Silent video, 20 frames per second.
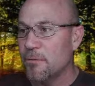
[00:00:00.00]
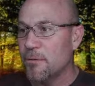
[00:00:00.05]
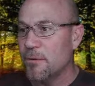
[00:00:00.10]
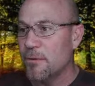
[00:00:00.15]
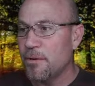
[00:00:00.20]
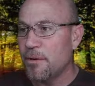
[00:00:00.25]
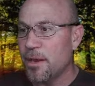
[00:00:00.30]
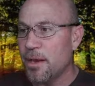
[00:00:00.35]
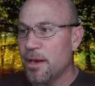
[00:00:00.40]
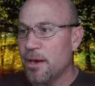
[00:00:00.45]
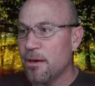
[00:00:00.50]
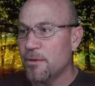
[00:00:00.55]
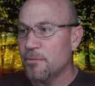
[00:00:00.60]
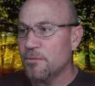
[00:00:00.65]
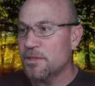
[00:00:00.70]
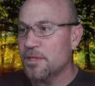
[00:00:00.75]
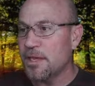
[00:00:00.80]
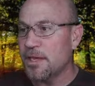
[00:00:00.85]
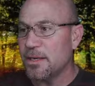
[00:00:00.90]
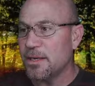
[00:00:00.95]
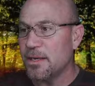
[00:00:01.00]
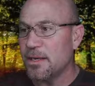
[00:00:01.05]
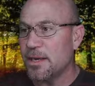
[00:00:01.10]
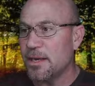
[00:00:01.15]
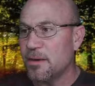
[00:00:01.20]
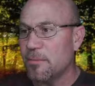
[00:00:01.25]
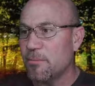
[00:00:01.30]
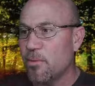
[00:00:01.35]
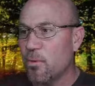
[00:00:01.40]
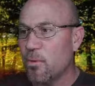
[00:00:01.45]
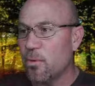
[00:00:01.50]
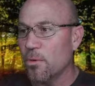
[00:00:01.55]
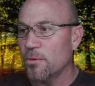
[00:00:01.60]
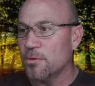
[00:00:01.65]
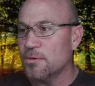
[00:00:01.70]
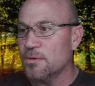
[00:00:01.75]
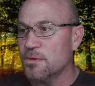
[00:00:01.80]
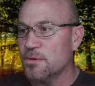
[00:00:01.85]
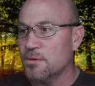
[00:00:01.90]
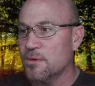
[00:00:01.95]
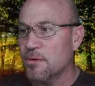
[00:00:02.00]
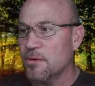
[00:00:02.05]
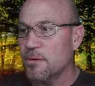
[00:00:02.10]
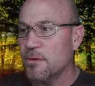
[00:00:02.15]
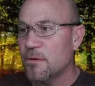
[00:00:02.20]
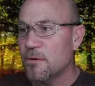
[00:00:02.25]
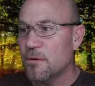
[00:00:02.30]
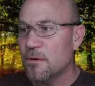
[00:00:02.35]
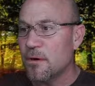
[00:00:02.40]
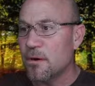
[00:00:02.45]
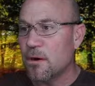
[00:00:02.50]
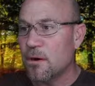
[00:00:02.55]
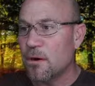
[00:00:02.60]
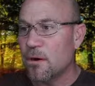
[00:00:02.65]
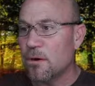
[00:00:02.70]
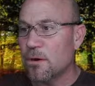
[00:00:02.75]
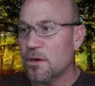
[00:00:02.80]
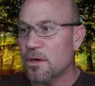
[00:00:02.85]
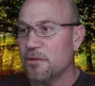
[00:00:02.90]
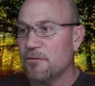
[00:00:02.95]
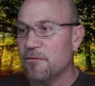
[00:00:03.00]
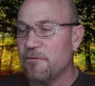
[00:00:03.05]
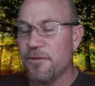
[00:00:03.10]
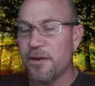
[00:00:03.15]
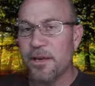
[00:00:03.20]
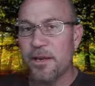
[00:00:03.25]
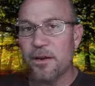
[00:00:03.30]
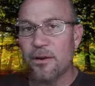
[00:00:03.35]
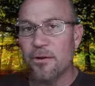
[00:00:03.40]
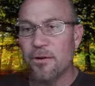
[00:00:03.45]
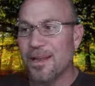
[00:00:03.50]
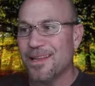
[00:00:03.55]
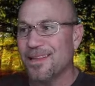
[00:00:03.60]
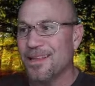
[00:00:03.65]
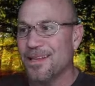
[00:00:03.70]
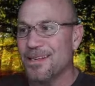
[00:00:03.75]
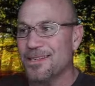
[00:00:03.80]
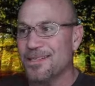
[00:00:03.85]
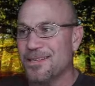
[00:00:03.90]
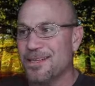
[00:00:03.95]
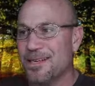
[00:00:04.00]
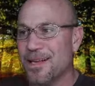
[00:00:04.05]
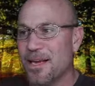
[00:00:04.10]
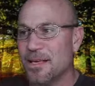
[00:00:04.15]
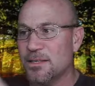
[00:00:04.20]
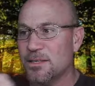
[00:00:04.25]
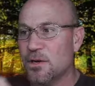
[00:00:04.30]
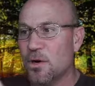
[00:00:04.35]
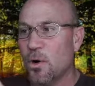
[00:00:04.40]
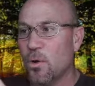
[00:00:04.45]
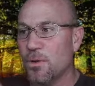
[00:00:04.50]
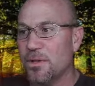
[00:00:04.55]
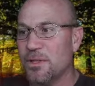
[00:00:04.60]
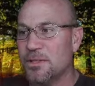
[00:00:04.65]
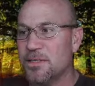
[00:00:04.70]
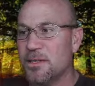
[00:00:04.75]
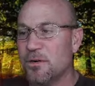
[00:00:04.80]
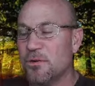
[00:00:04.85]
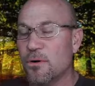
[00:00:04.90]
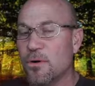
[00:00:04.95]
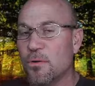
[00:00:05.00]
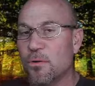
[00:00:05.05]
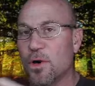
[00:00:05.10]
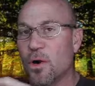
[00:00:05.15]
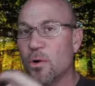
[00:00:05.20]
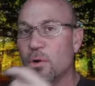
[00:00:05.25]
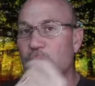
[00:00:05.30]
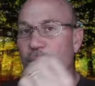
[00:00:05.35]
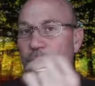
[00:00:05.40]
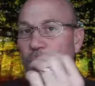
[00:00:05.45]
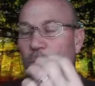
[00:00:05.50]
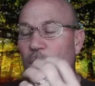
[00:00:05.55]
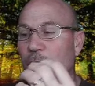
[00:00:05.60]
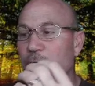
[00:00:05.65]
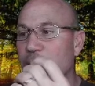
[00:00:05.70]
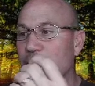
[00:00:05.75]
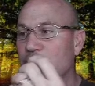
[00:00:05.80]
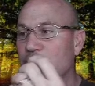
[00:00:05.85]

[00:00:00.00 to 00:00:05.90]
now ten gig ports are configured and listed as colon zero, colon one,